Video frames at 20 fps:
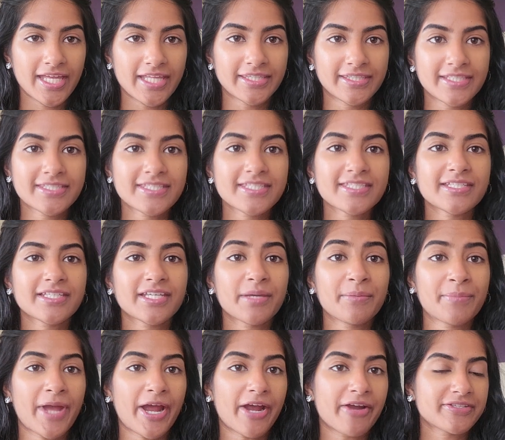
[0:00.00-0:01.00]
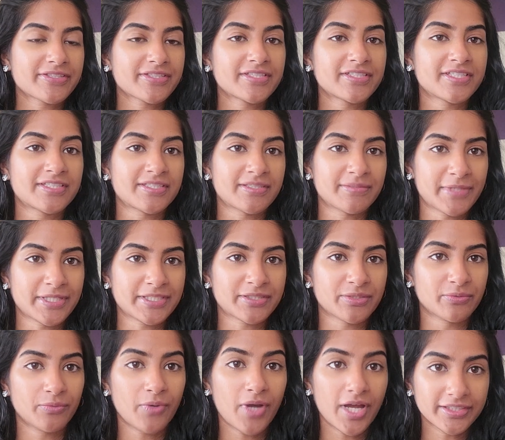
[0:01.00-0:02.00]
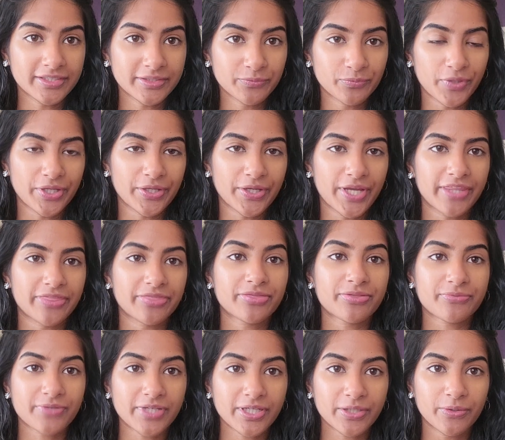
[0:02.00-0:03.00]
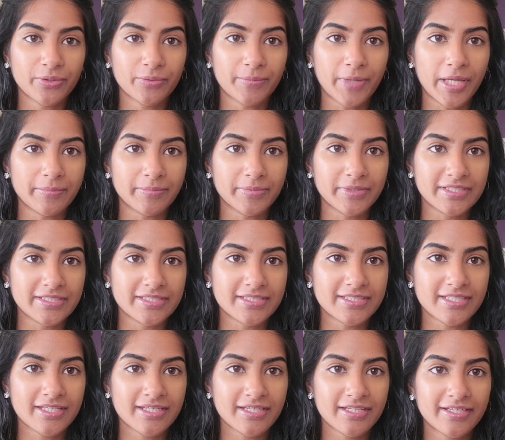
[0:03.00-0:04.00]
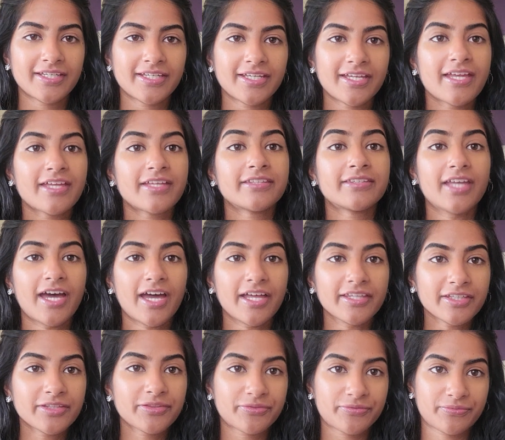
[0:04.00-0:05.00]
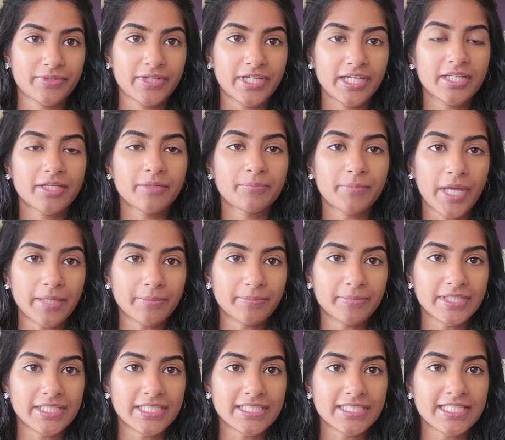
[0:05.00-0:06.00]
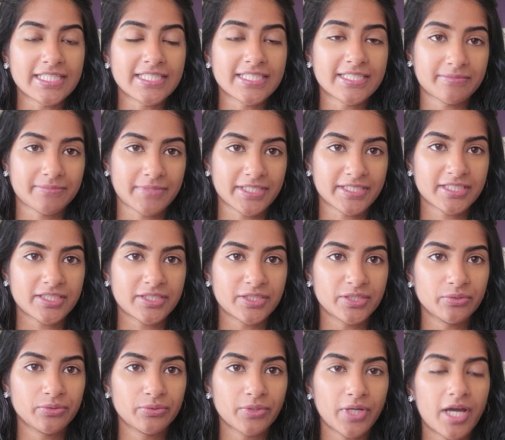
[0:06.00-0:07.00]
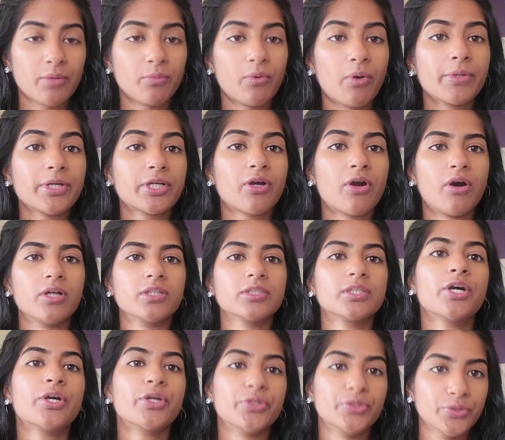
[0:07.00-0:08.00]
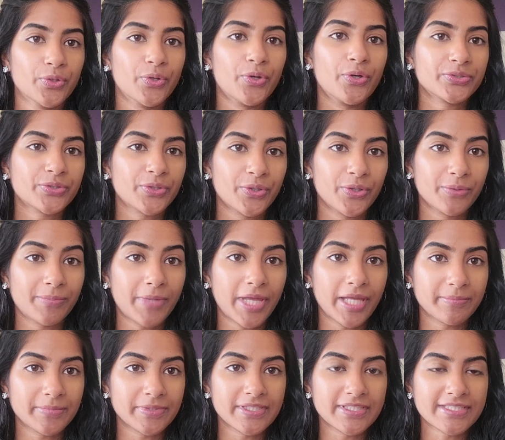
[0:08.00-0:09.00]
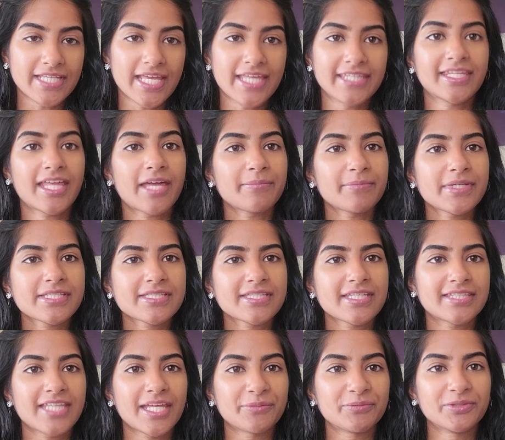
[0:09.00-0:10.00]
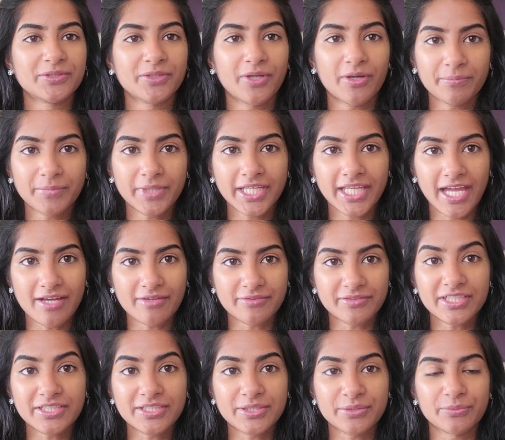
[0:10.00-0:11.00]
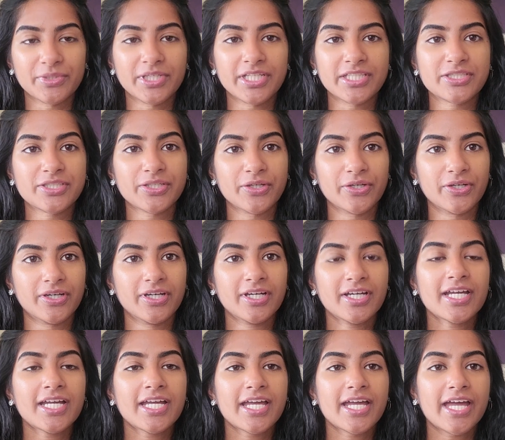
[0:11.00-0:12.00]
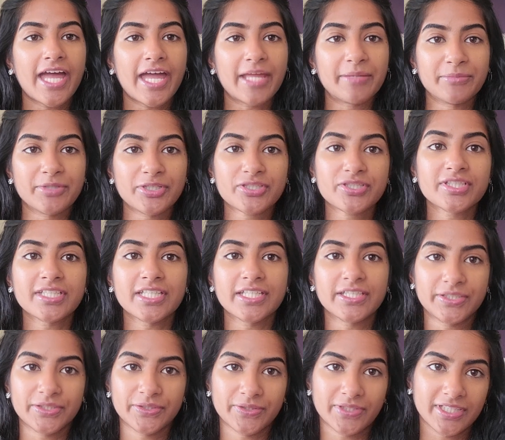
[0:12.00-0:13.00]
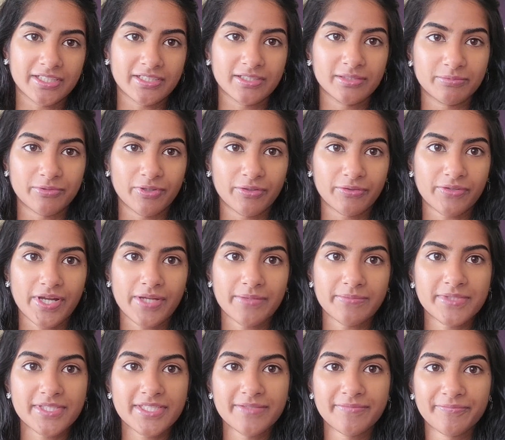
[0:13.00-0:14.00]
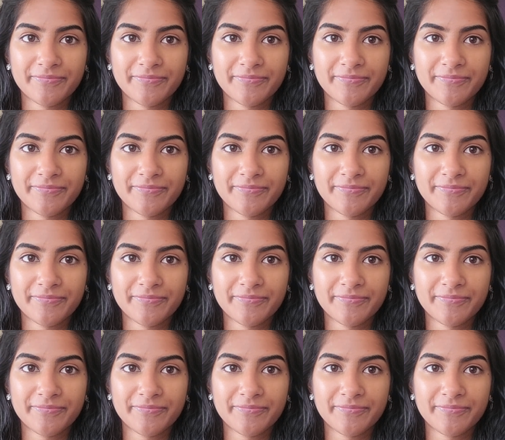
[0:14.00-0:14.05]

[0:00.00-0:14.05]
This is in comparison to semester 1, where you had 3 core papers. The other 3 papers in semester 2 are what we call non-core papers, and that means that they will not be counted towards your admission into clinical programs.